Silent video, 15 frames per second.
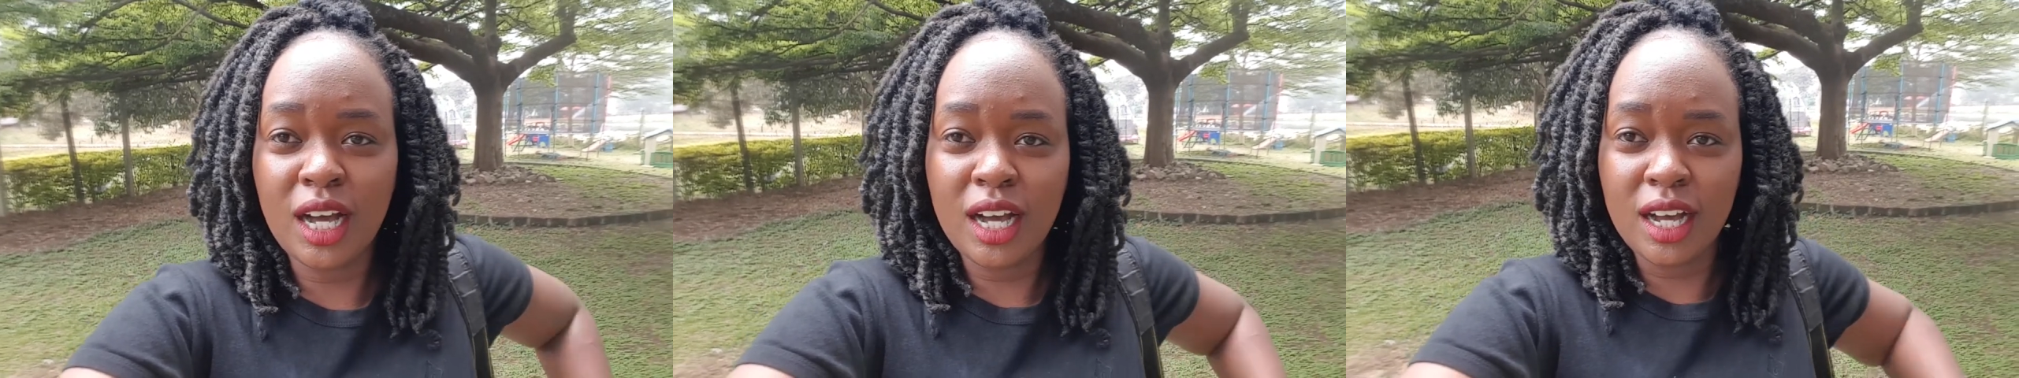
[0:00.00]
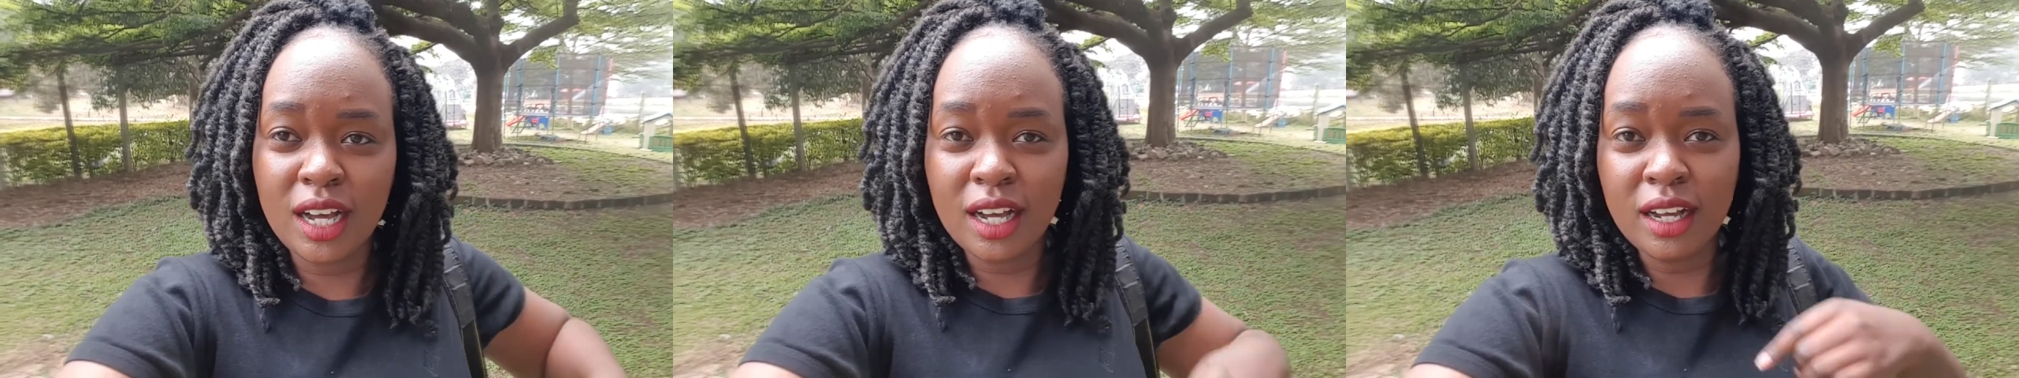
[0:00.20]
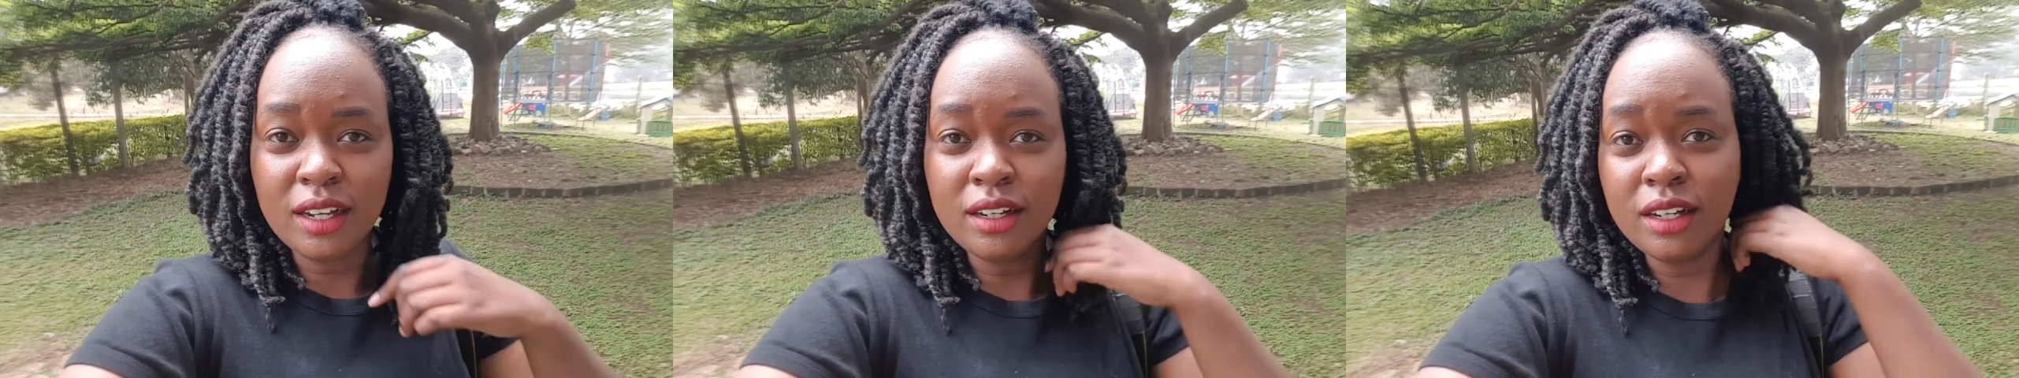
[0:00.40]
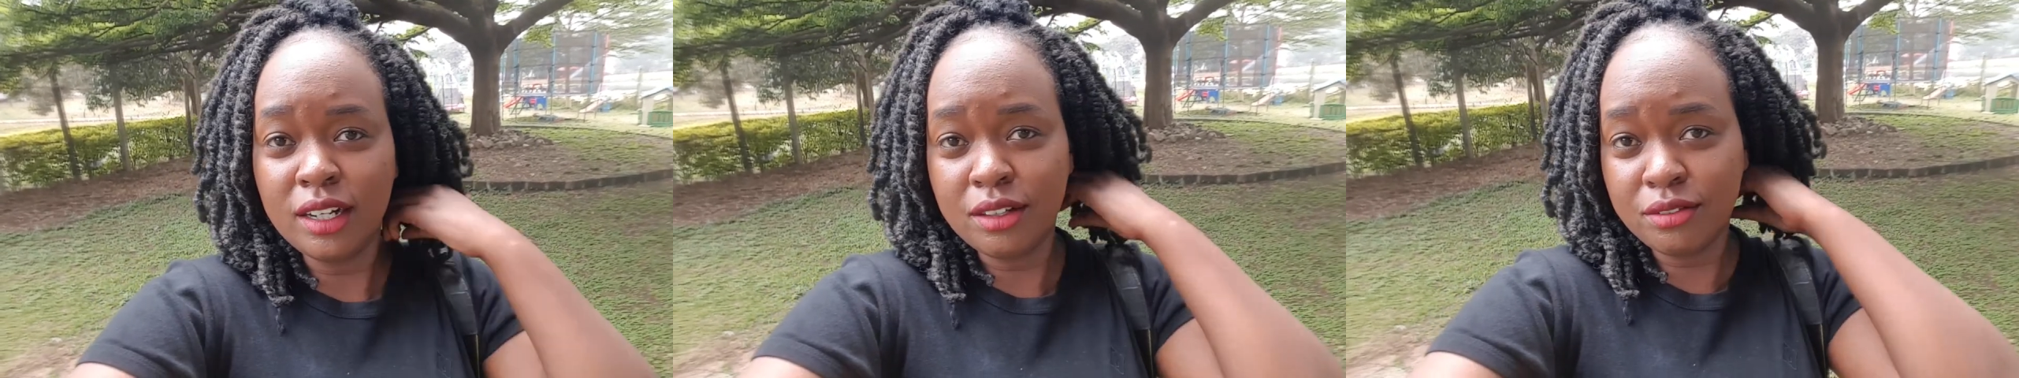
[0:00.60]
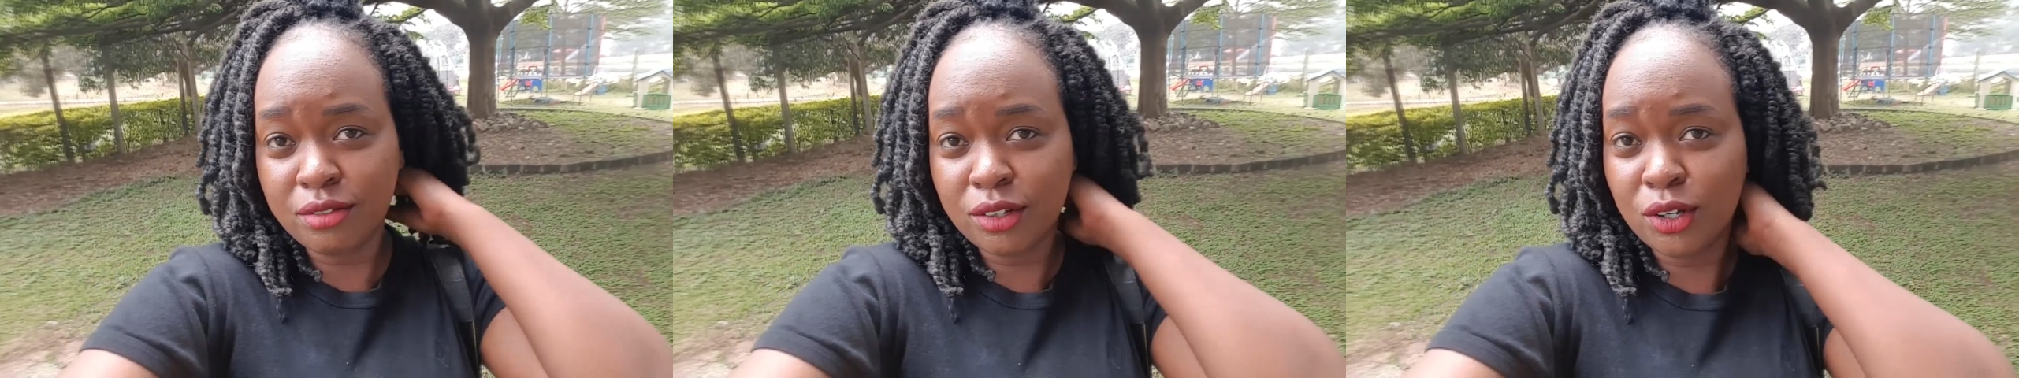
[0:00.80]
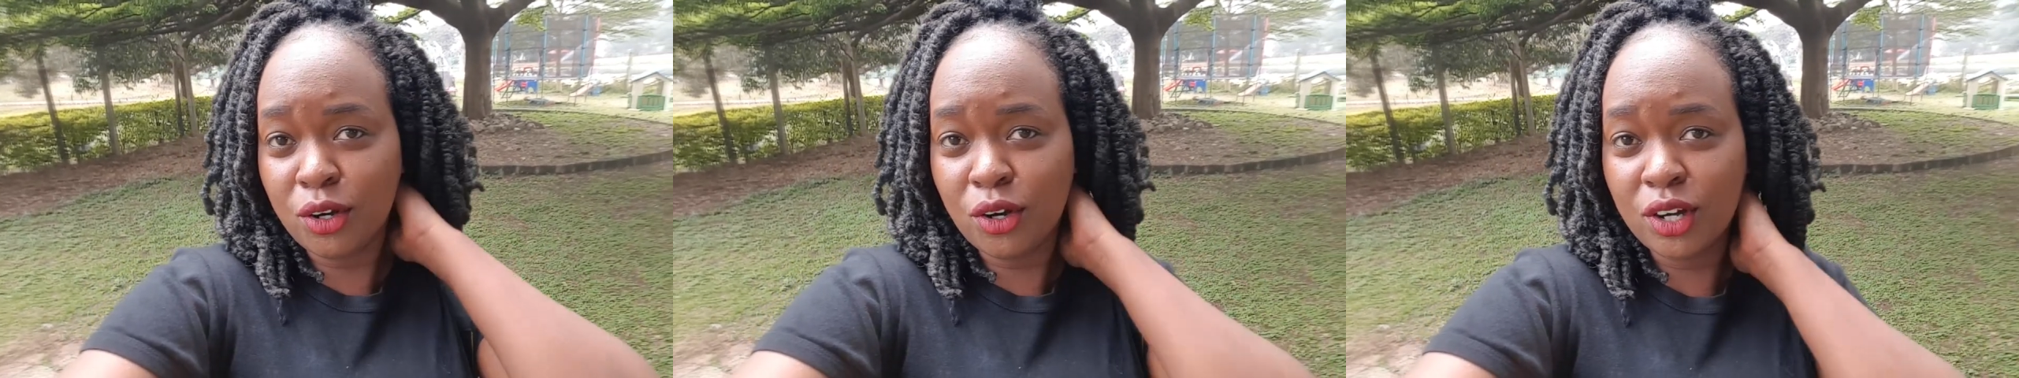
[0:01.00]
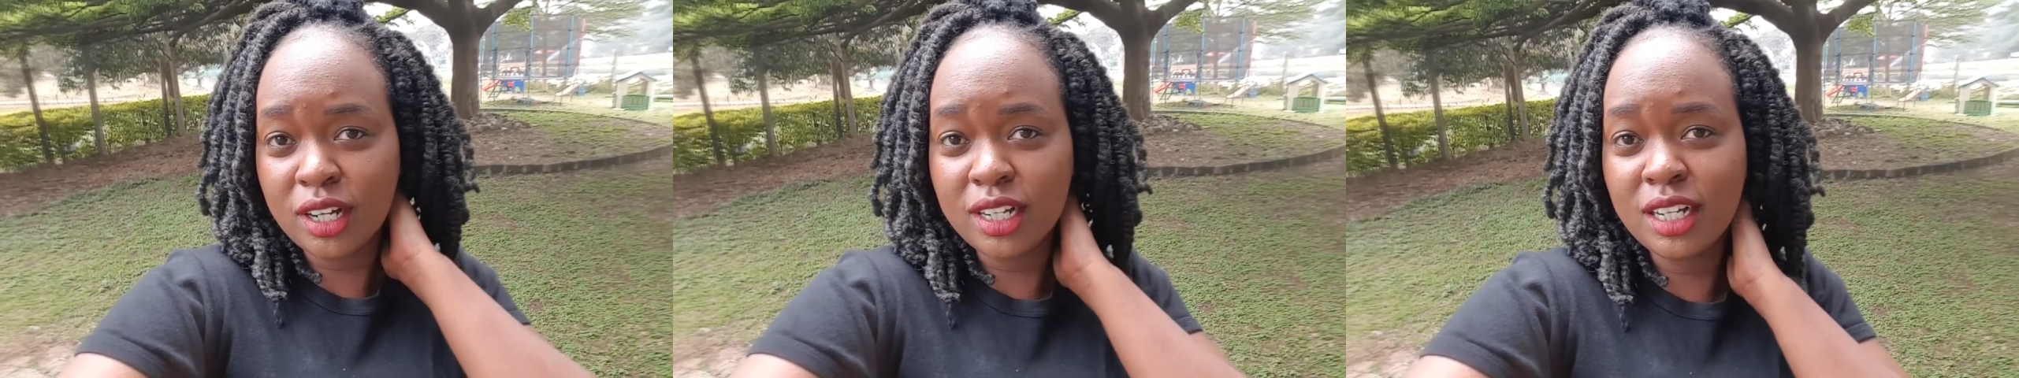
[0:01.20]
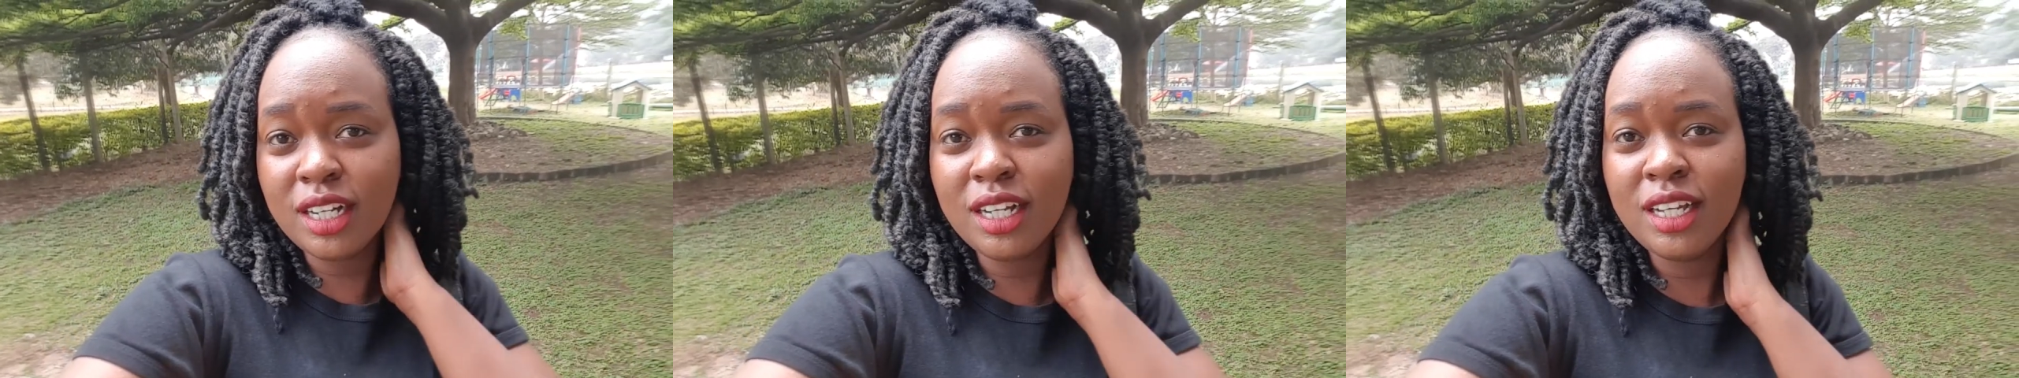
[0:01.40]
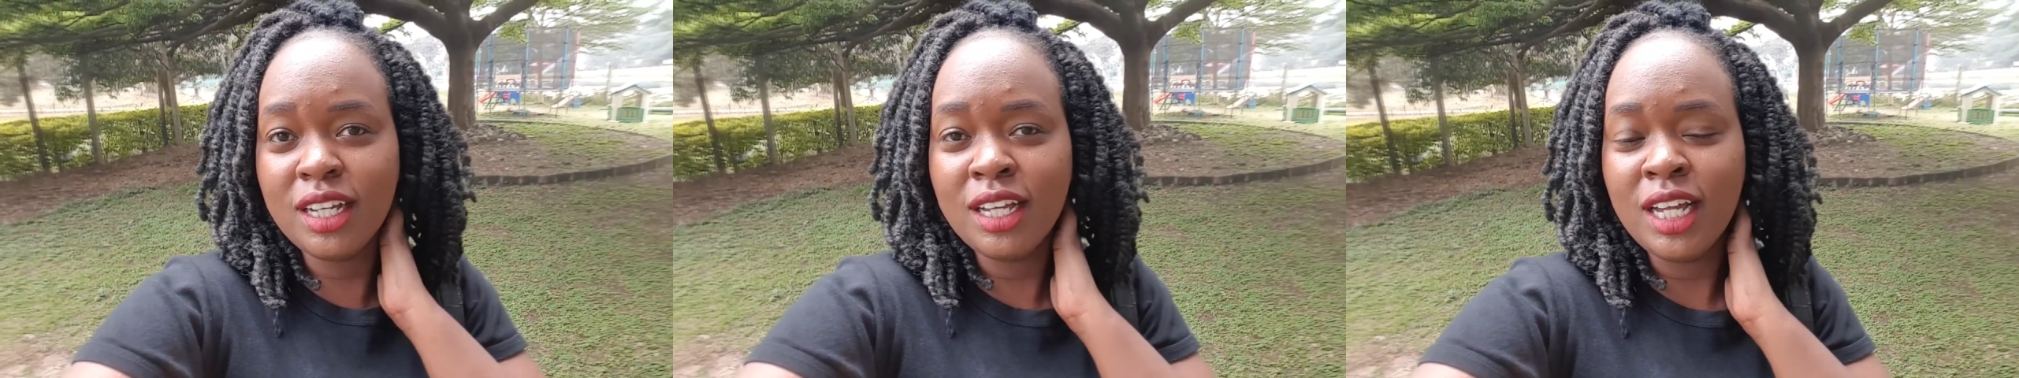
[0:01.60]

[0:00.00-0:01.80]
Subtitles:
a vlog.